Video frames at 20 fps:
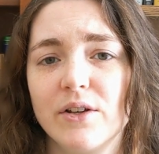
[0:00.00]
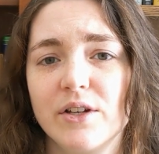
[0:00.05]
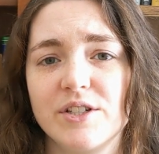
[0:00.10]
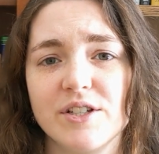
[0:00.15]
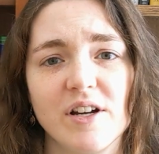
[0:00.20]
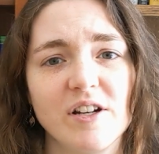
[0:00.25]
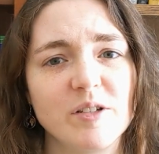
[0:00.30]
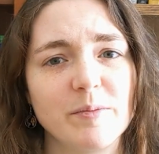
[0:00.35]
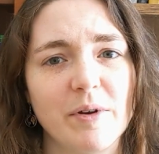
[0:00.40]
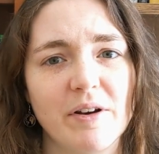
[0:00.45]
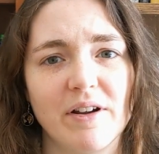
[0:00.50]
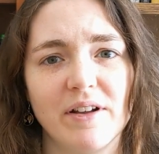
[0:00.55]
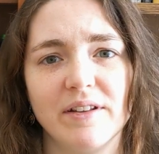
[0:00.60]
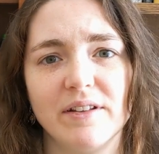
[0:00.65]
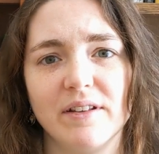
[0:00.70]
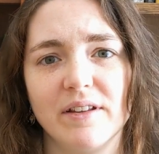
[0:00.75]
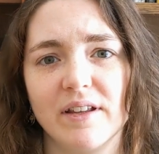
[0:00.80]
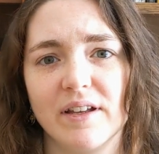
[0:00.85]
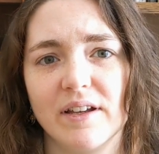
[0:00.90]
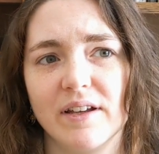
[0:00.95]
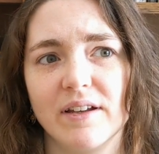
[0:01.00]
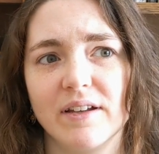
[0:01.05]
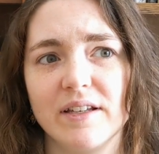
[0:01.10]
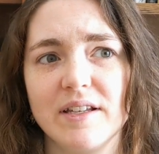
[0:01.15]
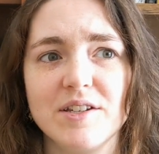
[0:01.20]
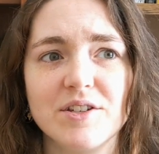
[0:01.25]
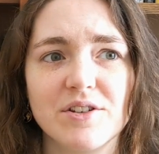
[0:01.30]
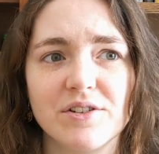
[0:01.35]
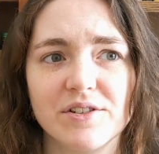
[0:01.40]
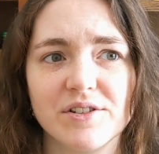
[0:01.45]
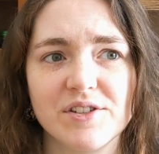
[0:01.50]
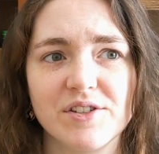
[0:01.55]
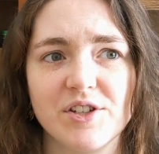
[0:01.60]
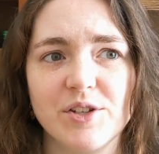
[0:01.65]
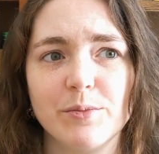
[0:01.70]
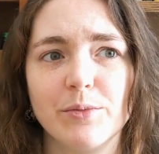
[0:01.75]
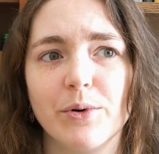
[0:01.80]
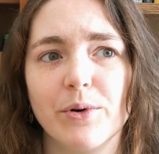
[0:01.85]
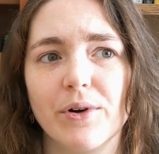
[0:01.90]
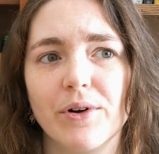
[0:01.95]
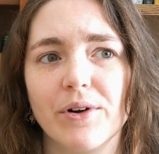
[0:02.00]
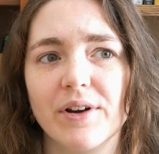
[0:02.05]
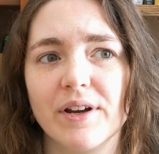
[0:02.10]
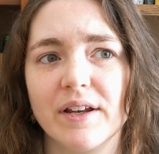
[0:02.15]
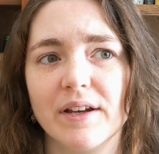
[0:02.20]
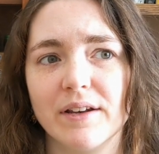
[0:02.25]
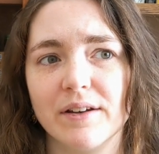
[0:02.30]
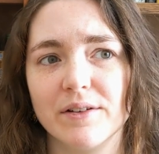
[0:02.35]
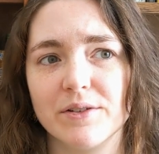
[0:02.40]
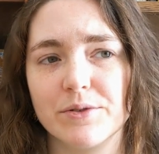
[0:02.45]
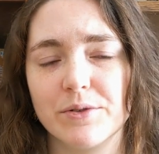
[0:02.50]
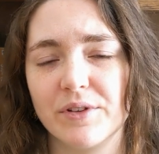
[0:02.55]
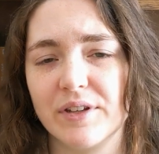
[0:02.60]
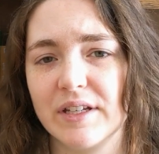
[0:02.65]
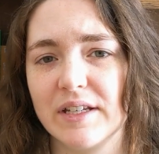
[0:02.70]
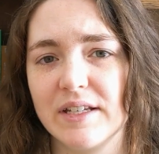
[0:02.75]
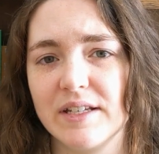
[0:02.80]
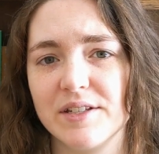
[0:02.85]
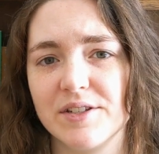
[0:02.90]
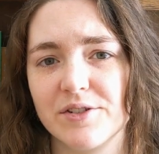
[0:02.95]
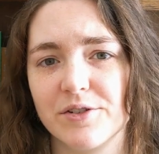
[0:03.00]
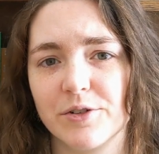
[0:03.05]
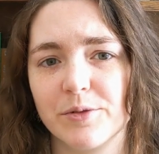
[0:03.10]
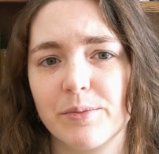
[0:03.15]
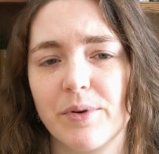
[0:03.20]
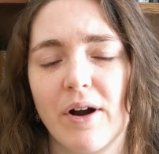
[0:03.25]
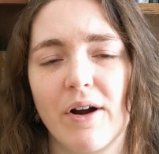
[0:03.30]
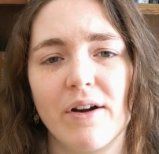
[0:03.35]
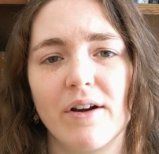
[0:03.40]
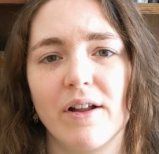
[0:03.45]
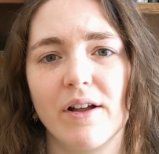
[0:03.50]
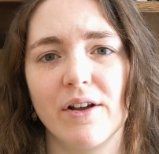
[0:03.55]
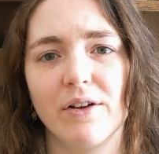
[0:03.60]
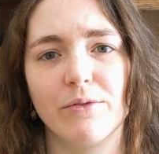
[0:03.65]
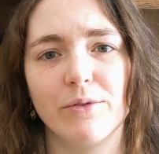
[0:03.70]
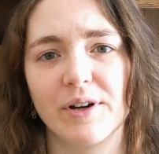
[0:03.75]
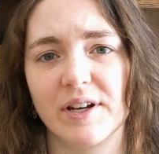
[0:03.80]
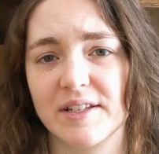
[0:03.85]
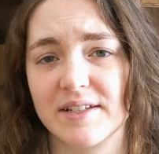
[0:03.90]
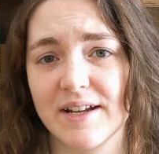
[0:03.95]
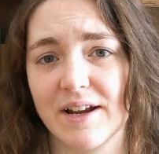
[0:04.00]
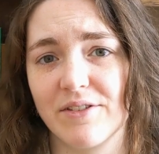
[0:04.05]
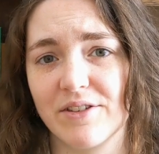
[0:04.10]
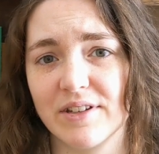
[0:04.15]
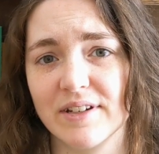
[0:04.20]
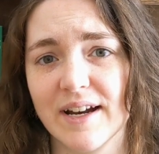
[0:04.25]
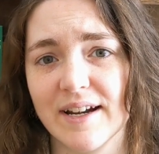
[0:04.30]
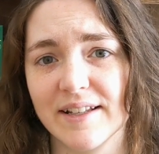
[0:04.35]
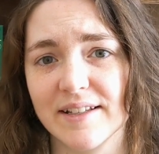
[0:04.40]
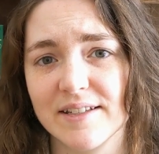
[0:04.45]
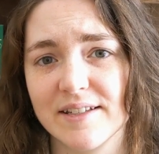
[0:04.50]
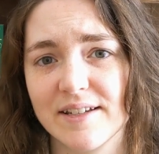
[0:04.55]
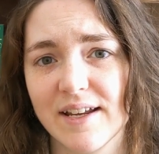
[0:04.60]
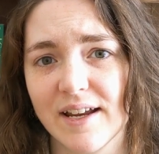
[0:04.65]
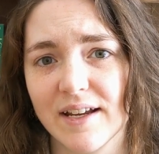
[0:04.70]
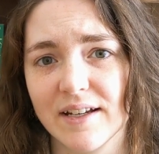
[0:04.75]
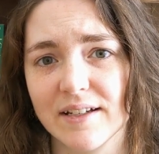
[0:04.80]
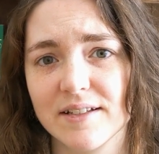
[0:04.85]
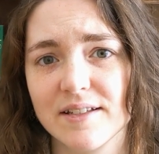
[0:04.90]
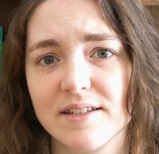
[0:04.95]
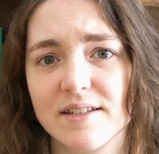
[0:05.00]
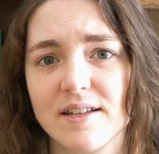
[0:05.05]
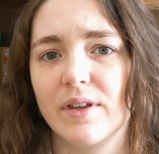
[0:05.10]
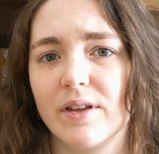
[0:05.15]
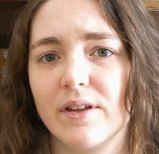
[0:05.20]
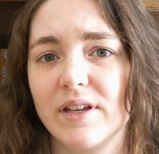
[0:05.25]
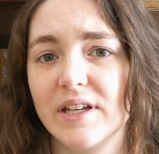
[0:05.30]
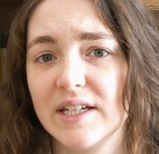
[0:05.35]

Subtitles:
He talks about on the eastern seaboard and sort of the eastern part of what is now the United States,